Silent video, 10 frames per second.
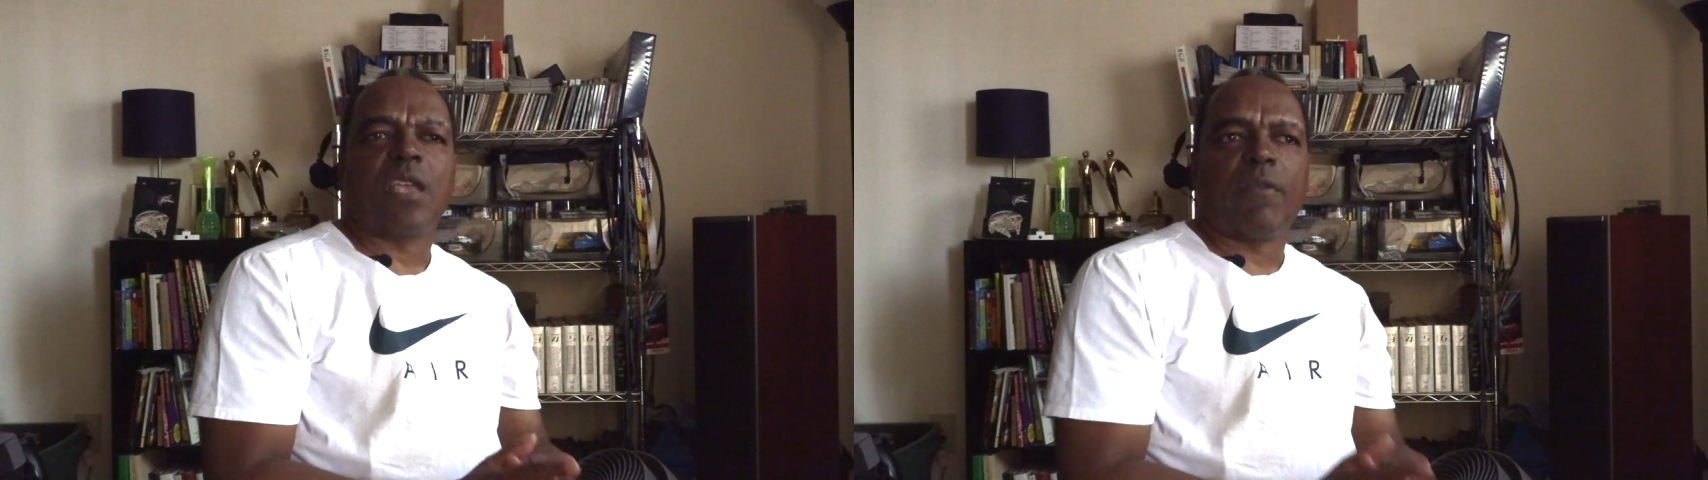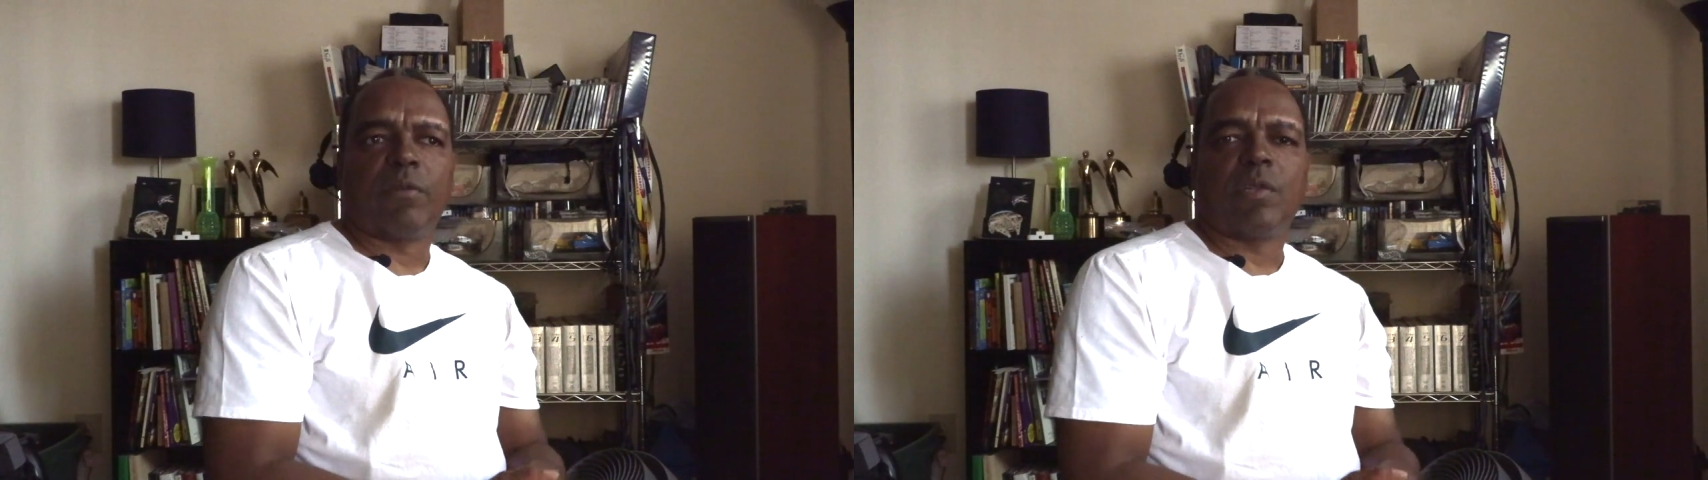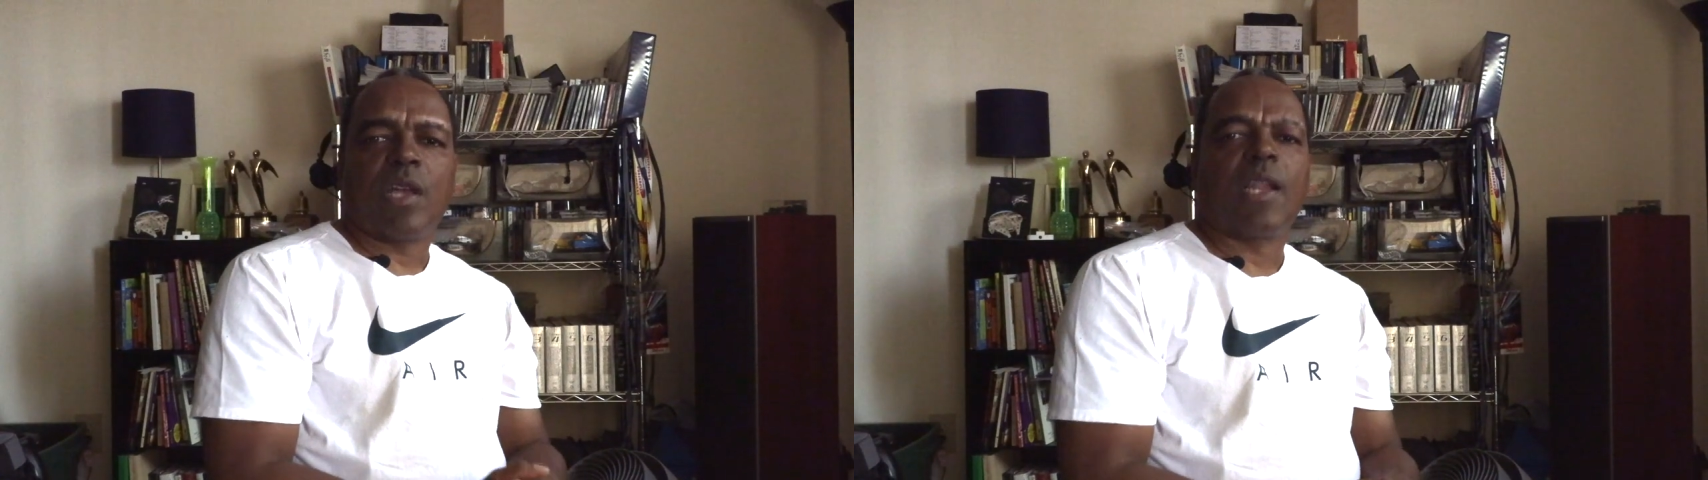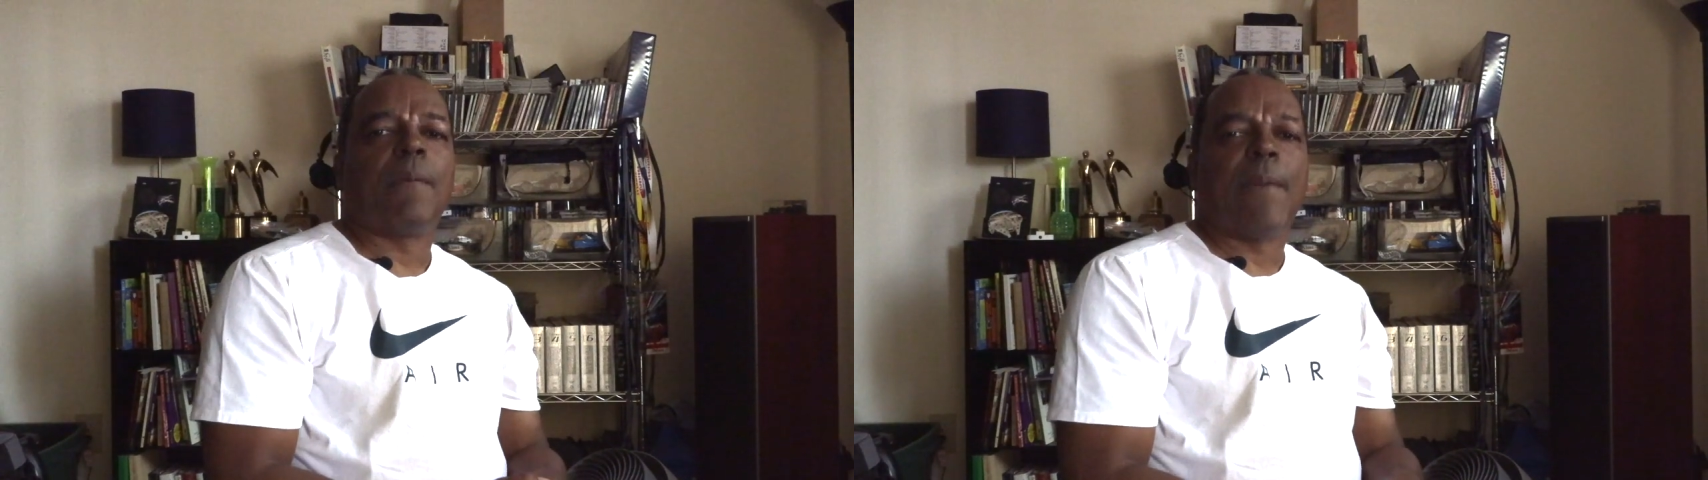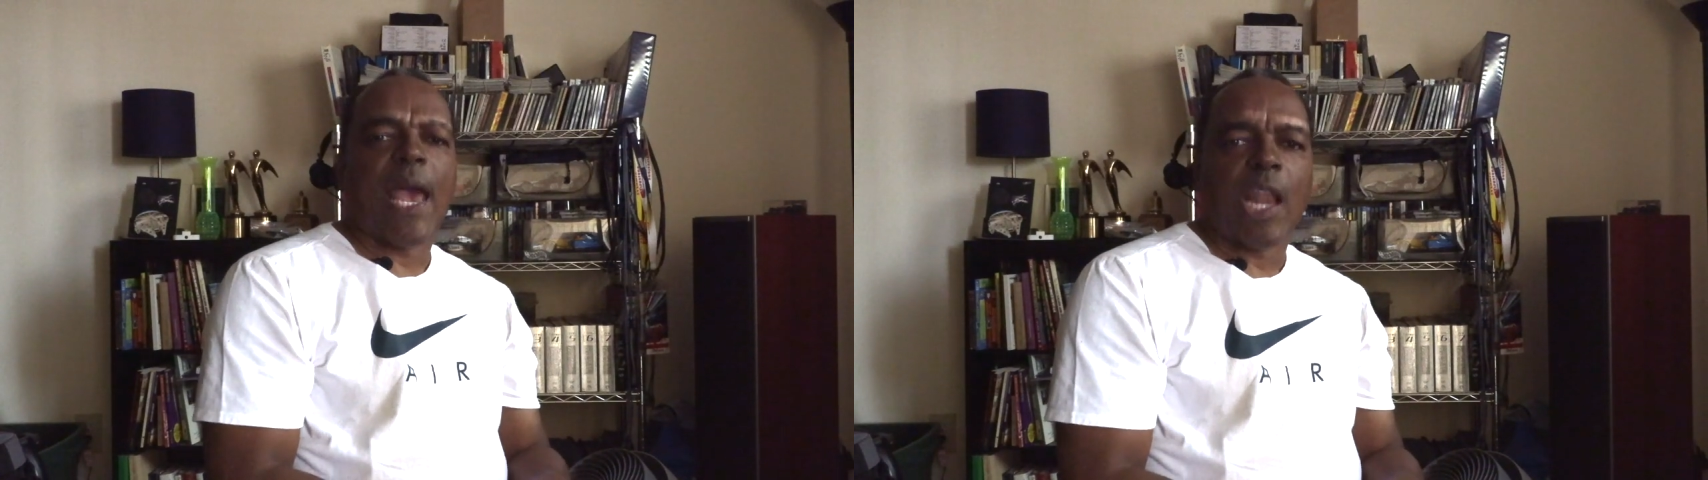ever really cut a
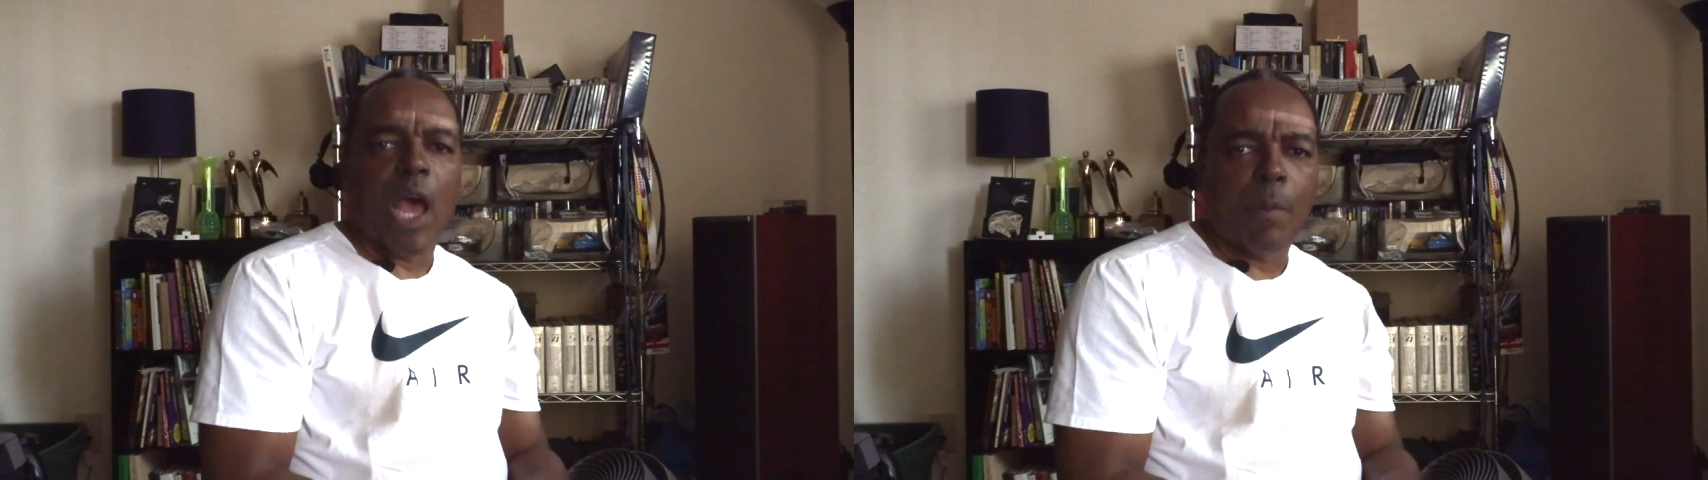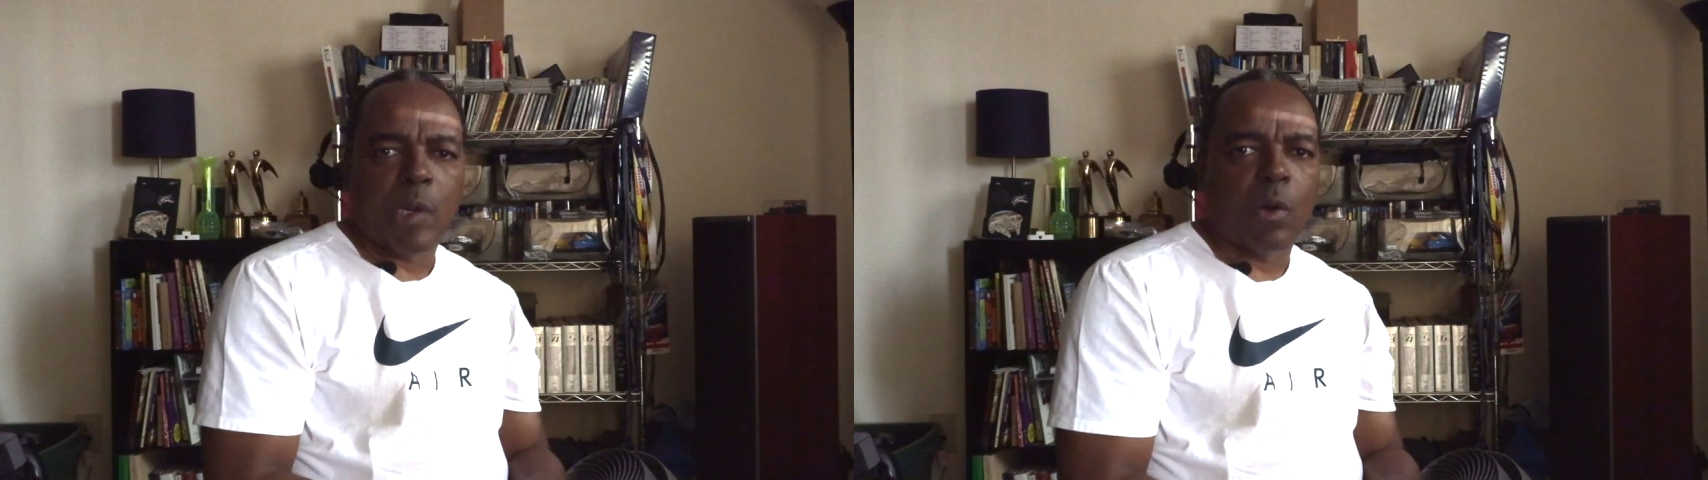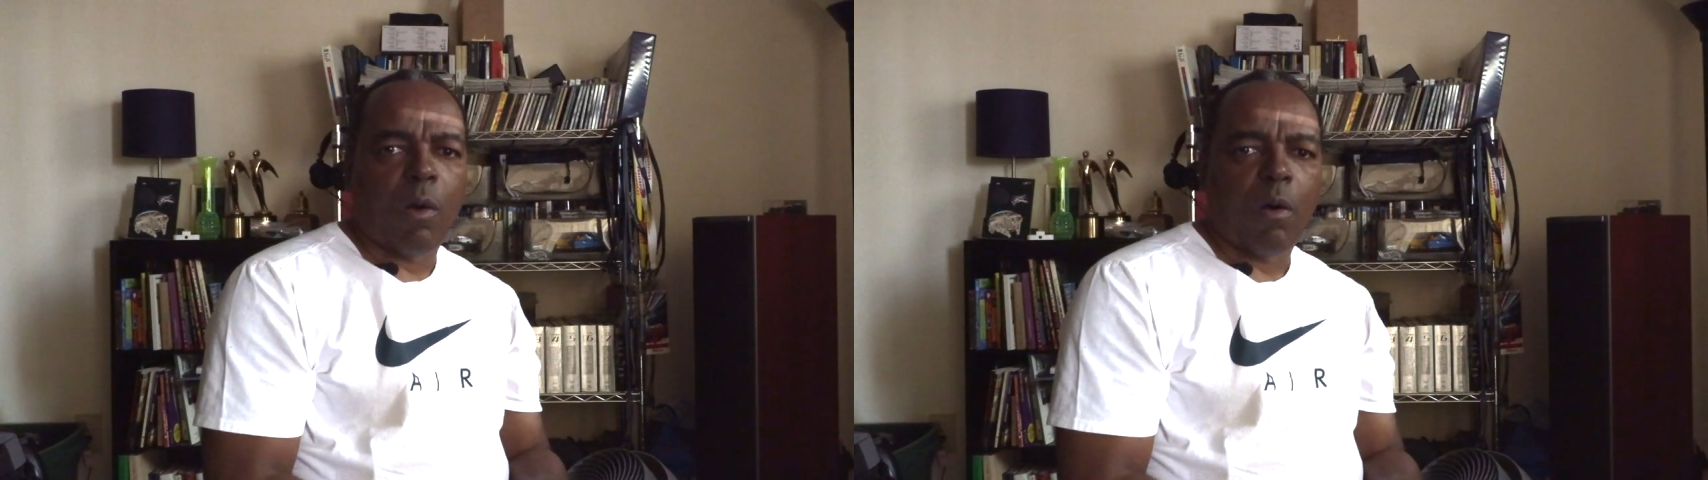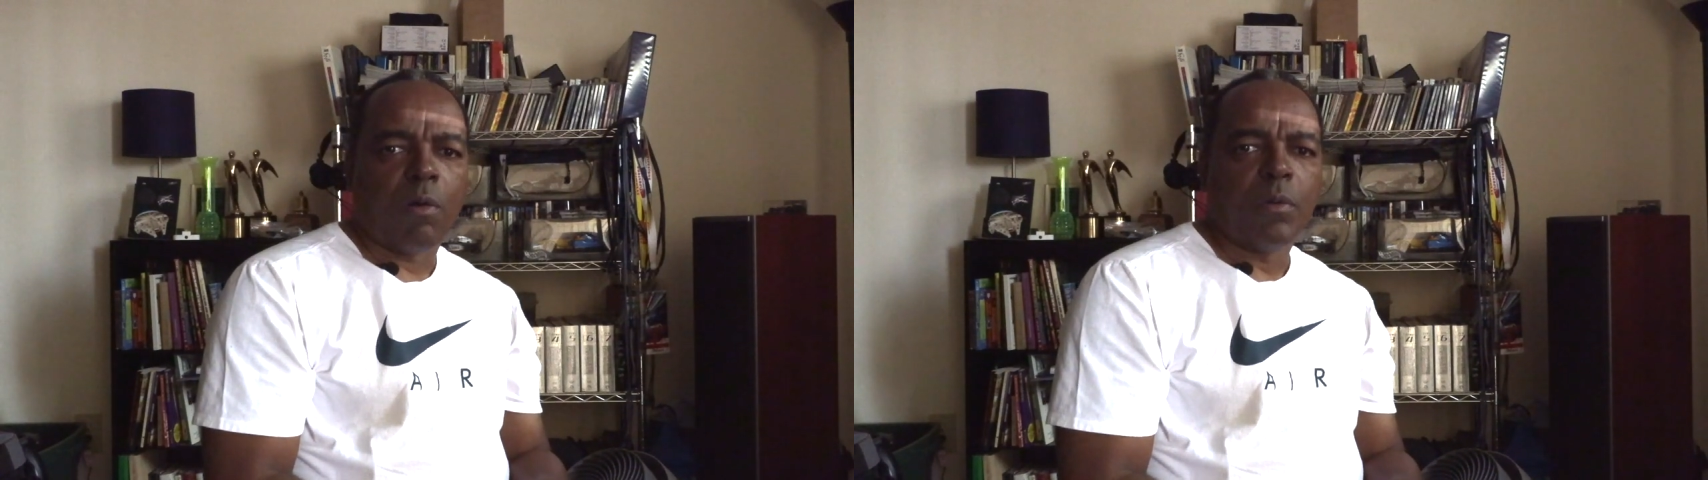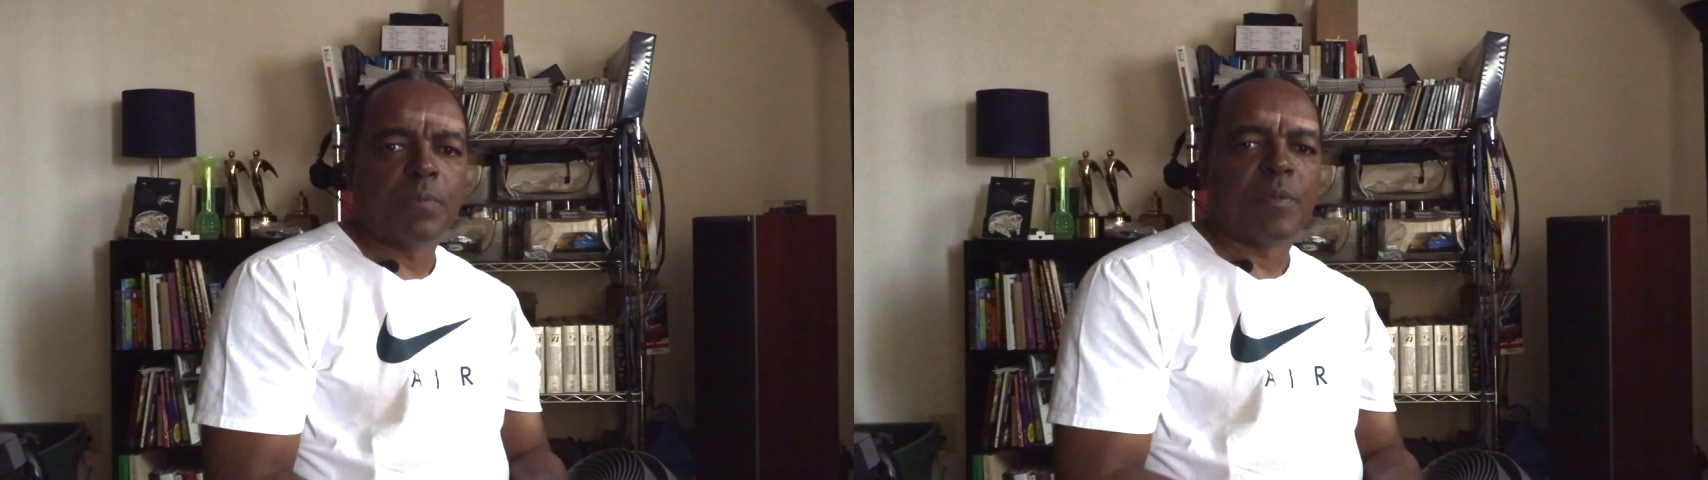bad album at all.